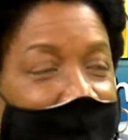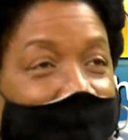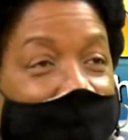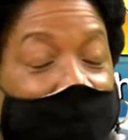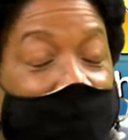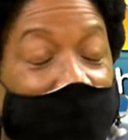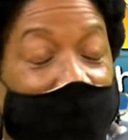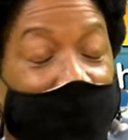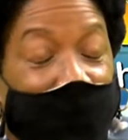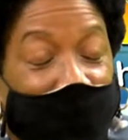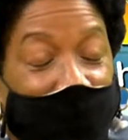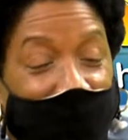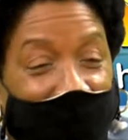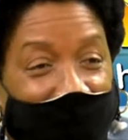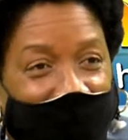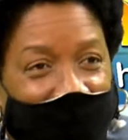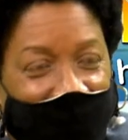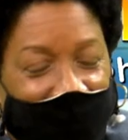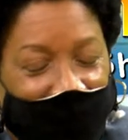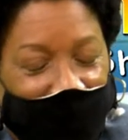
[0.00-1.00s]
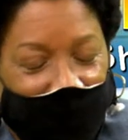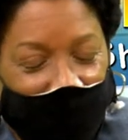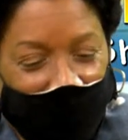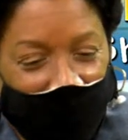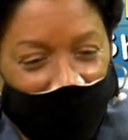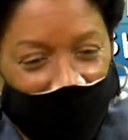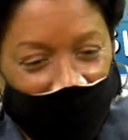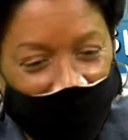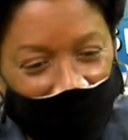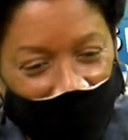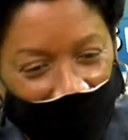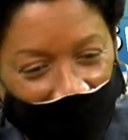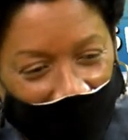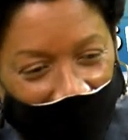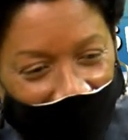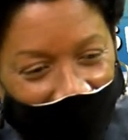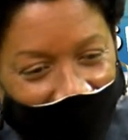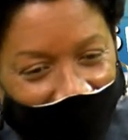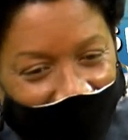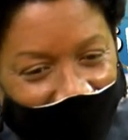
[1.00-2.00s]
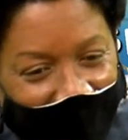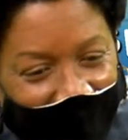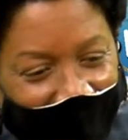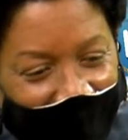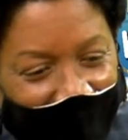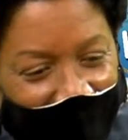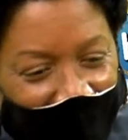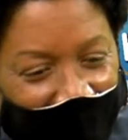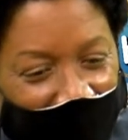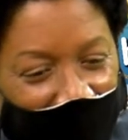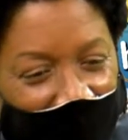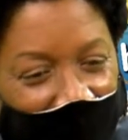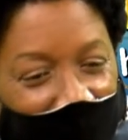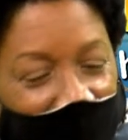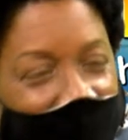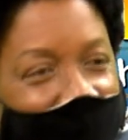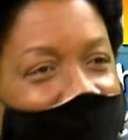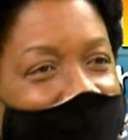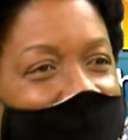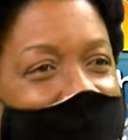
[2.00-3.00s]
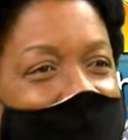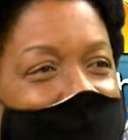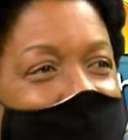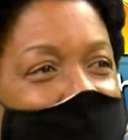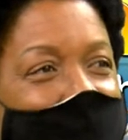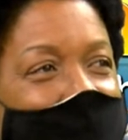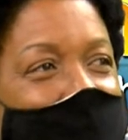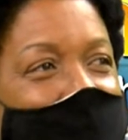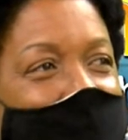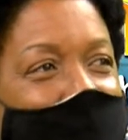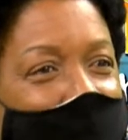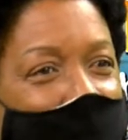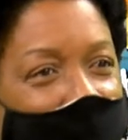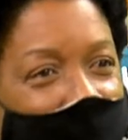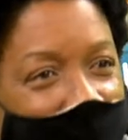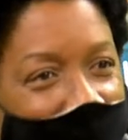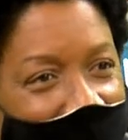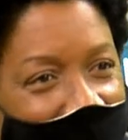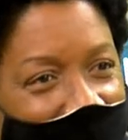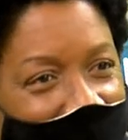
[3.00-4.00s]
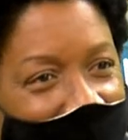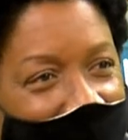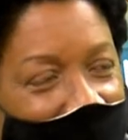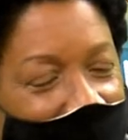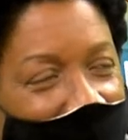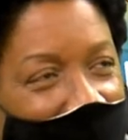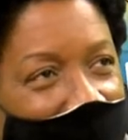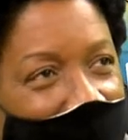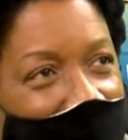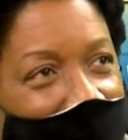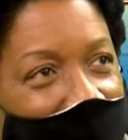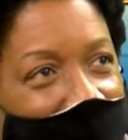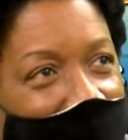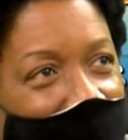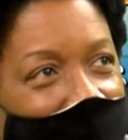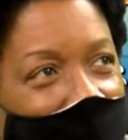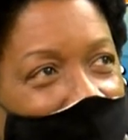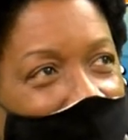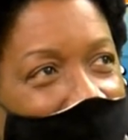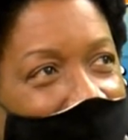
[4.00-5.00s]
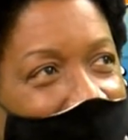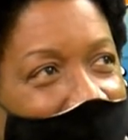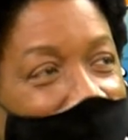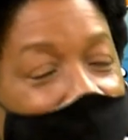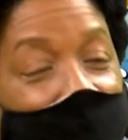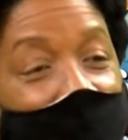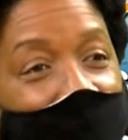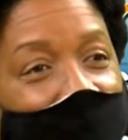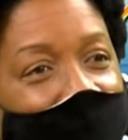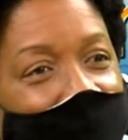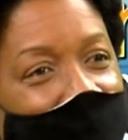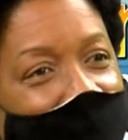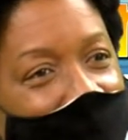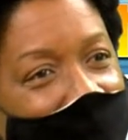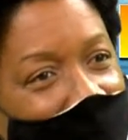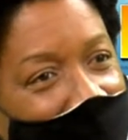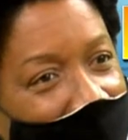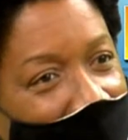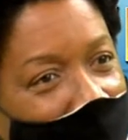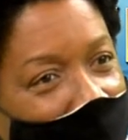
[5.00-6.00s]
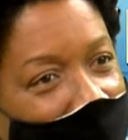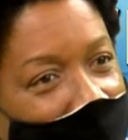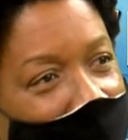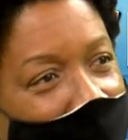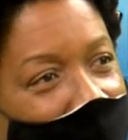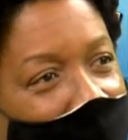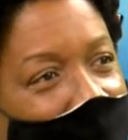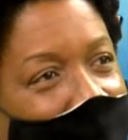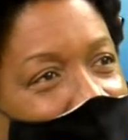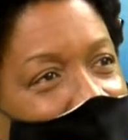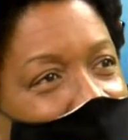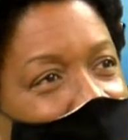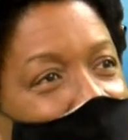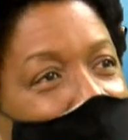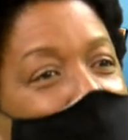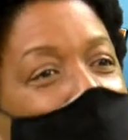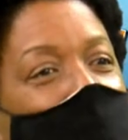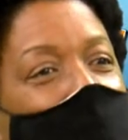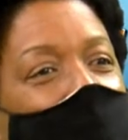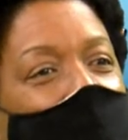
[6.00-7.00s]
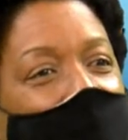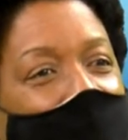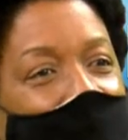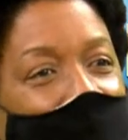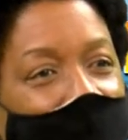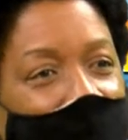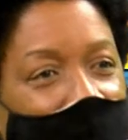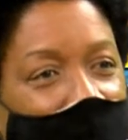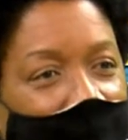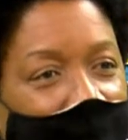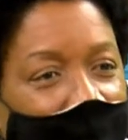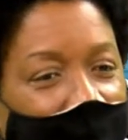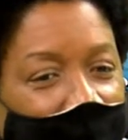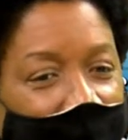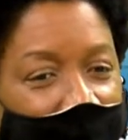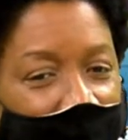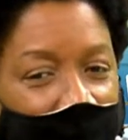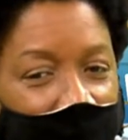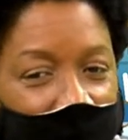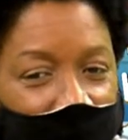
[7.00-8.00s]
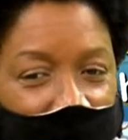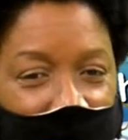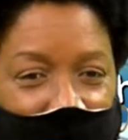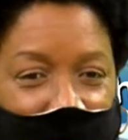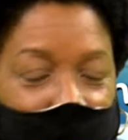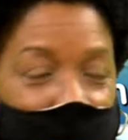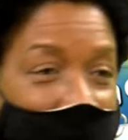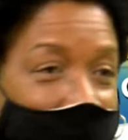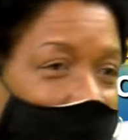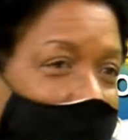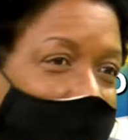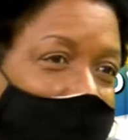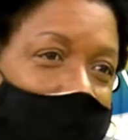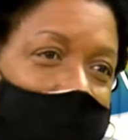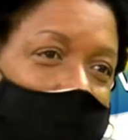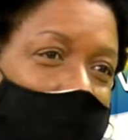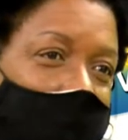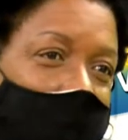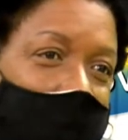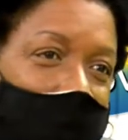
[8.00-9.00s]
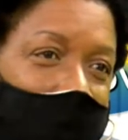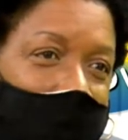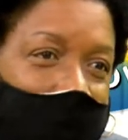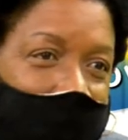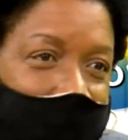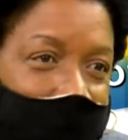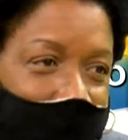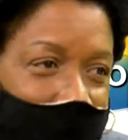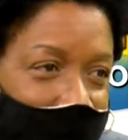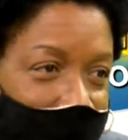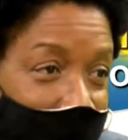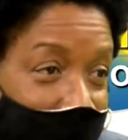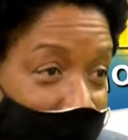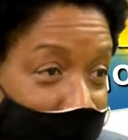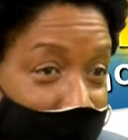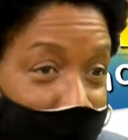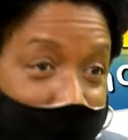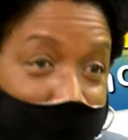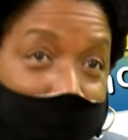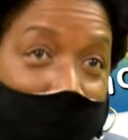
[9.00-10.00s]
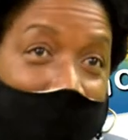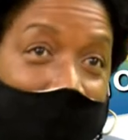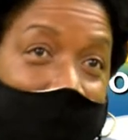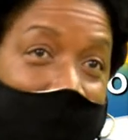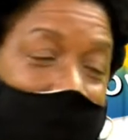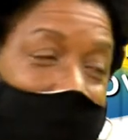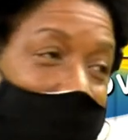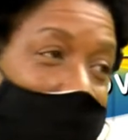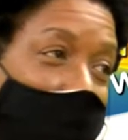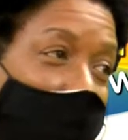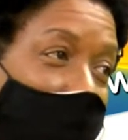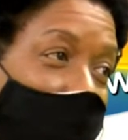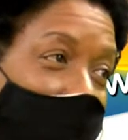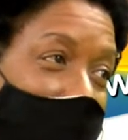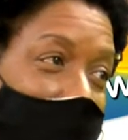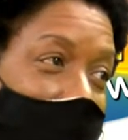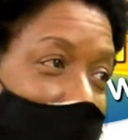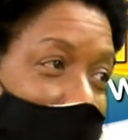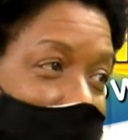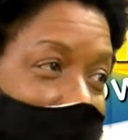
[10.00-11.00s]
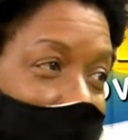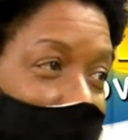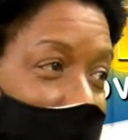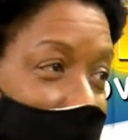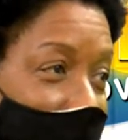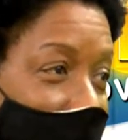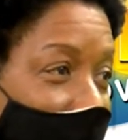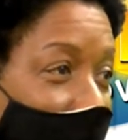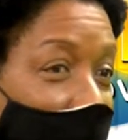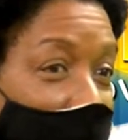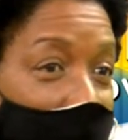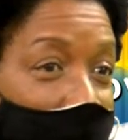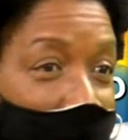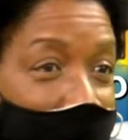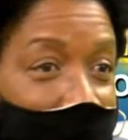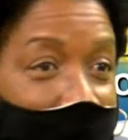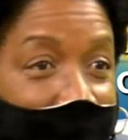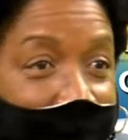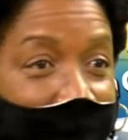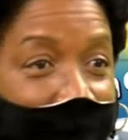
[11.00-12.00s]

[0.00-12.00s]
For Dorothy? Dorothy needs to step back. I really need time to just reflect. It doesn't mean that I will go in a corner. It doesn't mean that I will be in isolation for